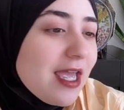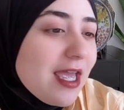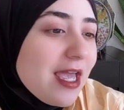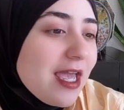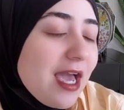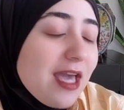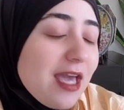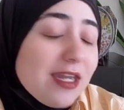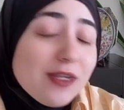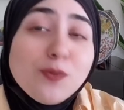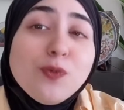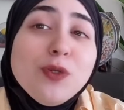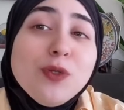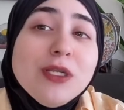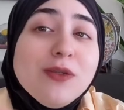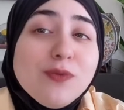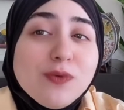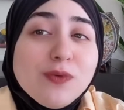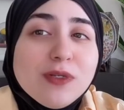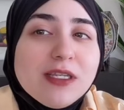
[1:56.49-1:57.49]
and I
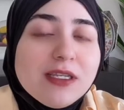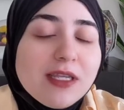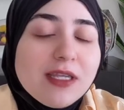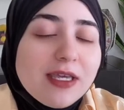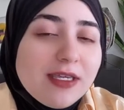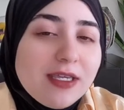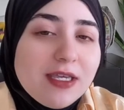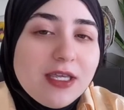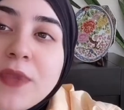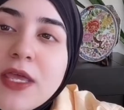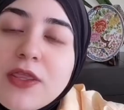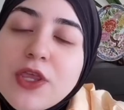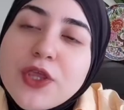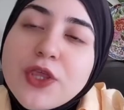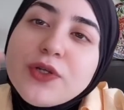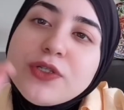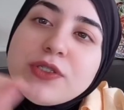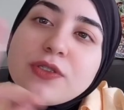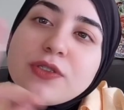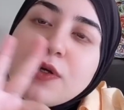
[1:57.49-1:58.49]
really, really like it. The
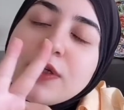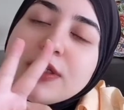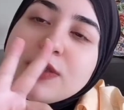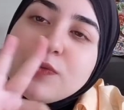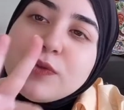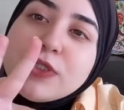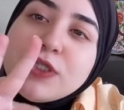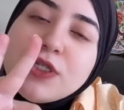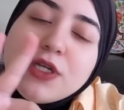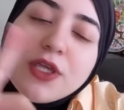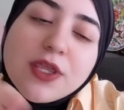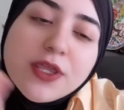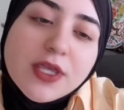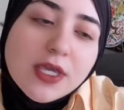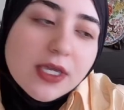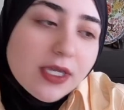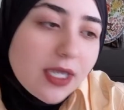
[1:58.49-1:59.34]
third song is What Do You Think?